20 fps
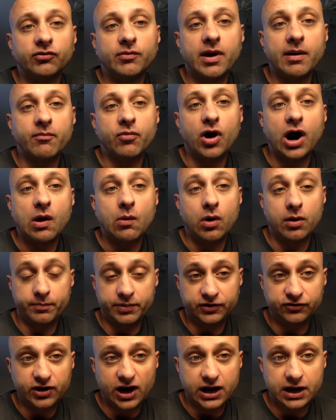remember, I won't
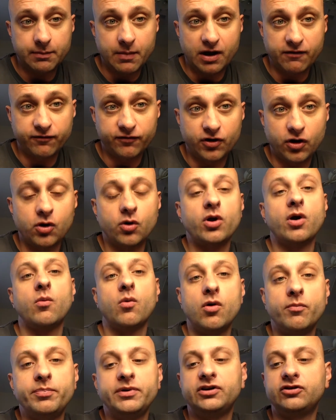be checking my phone. I
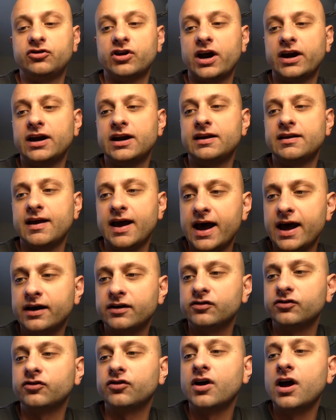won't be checking
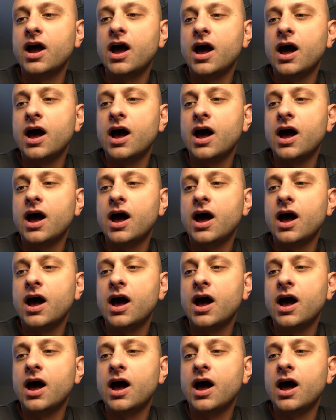text.